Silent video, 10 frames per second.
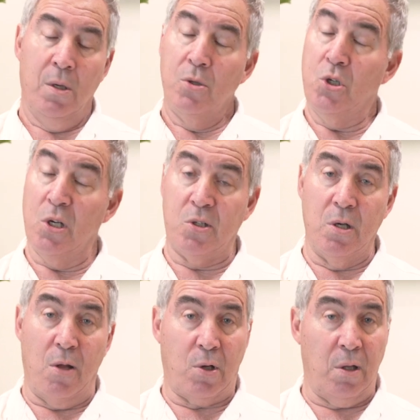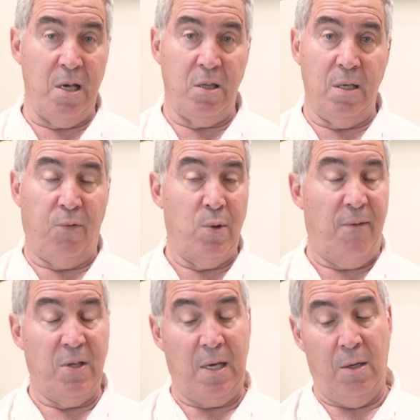just another Calathea with
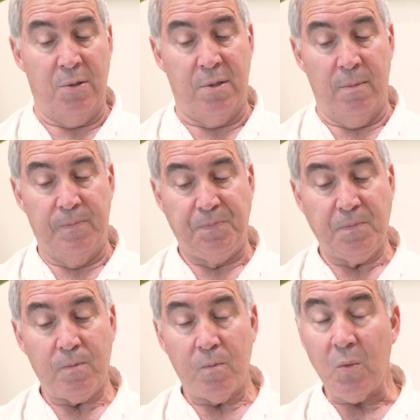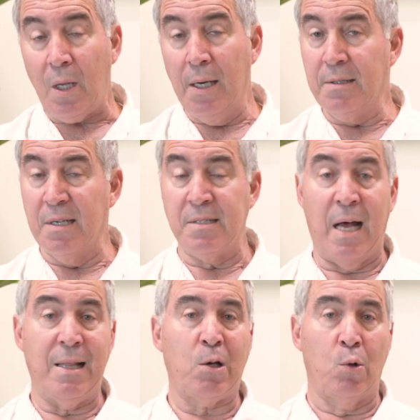everything else. It does
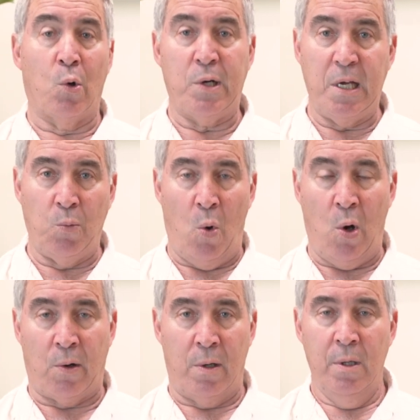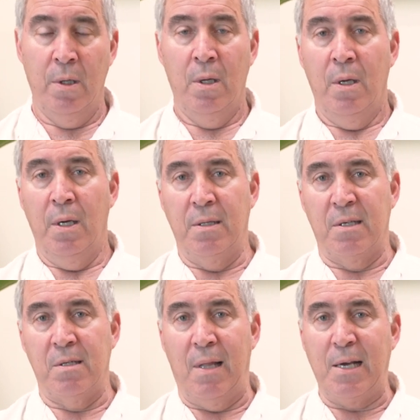not like chlorinated water. It
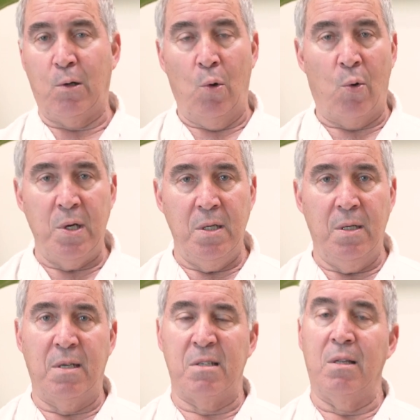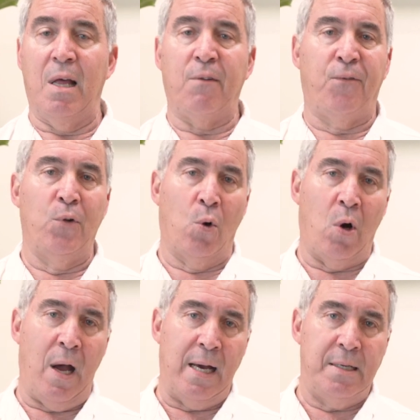doesn't like chlorine. It doesn't like
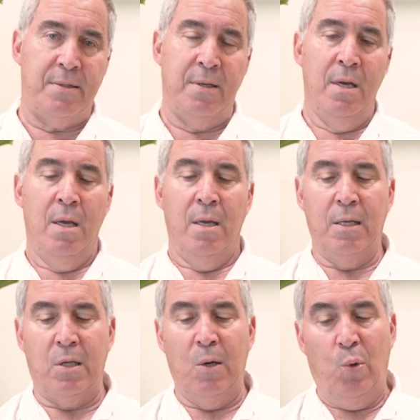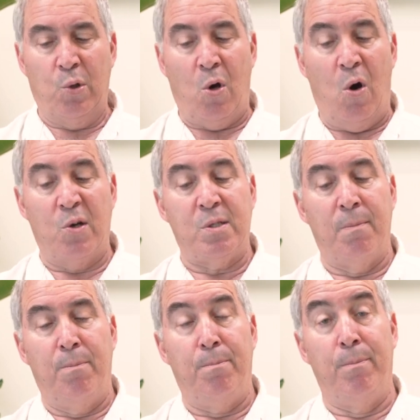fluorides. It will cause
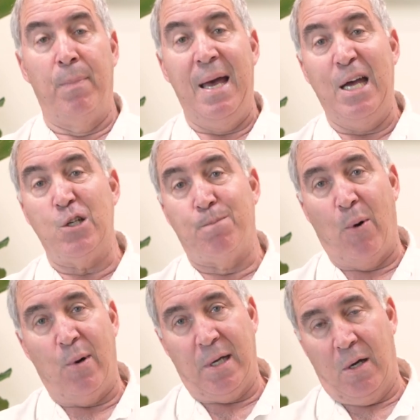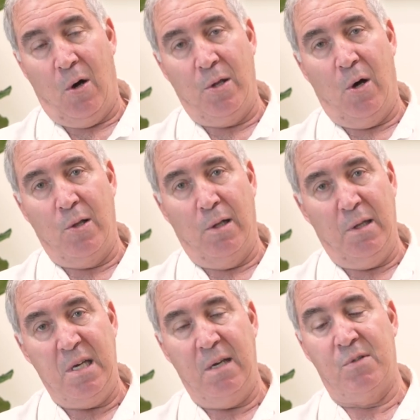some edge burning on the
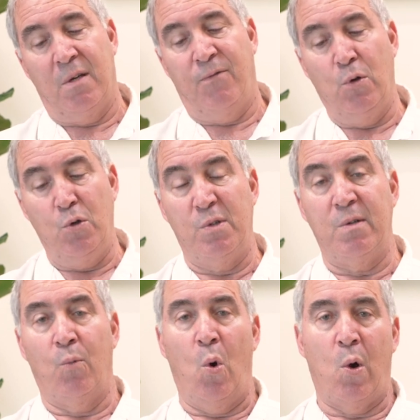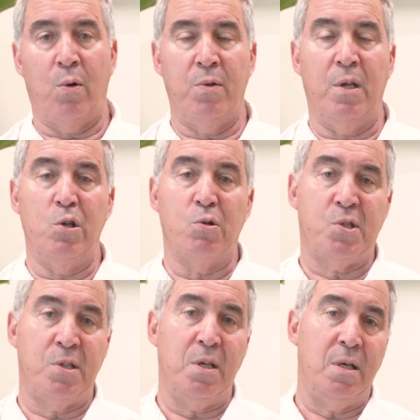leaves if you're using water that in your
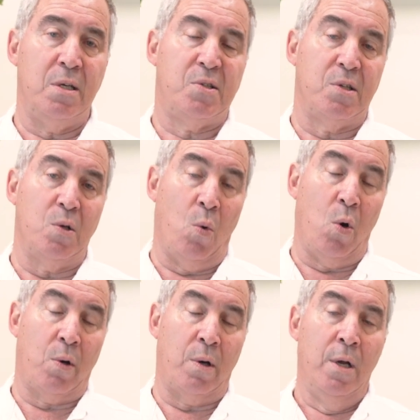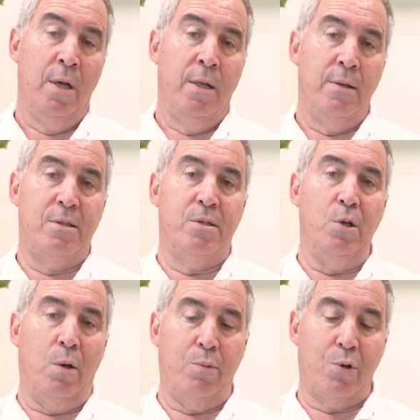city is city water that's,
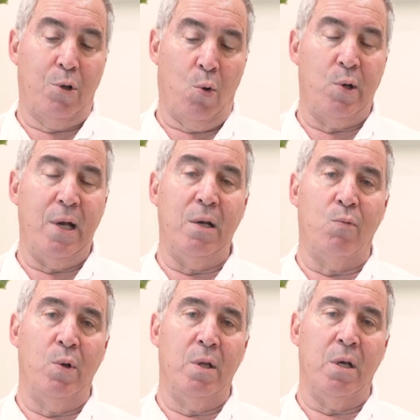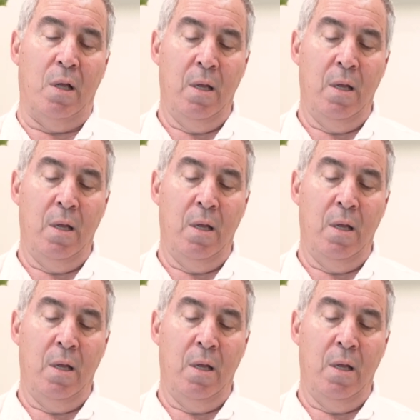chlorinated really